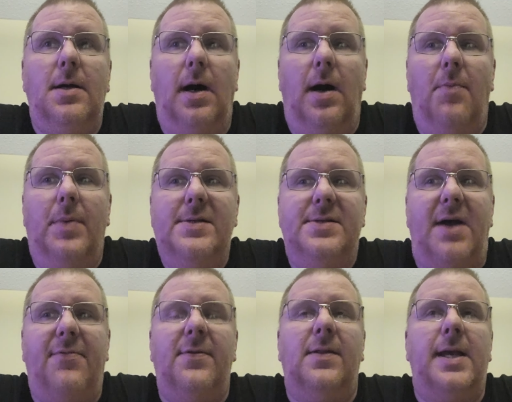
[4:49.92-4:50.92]
But
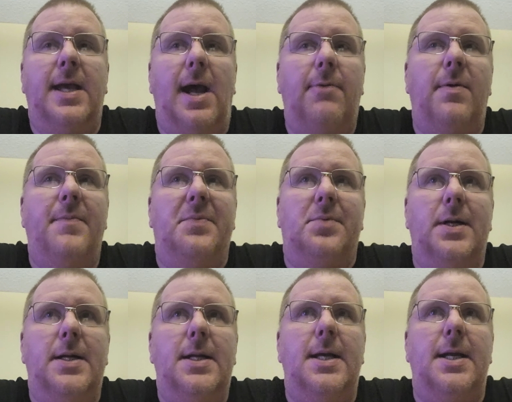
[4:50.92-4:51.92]
definitely, I remember
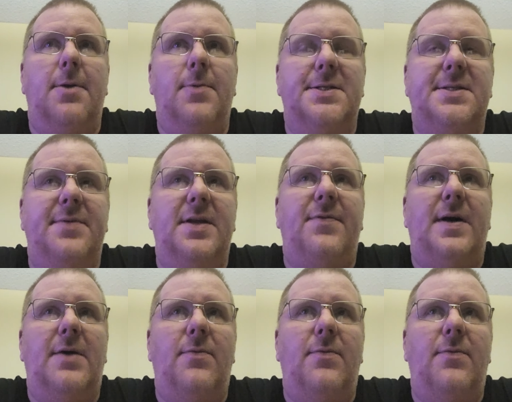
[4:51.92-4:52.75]
it hitting 175,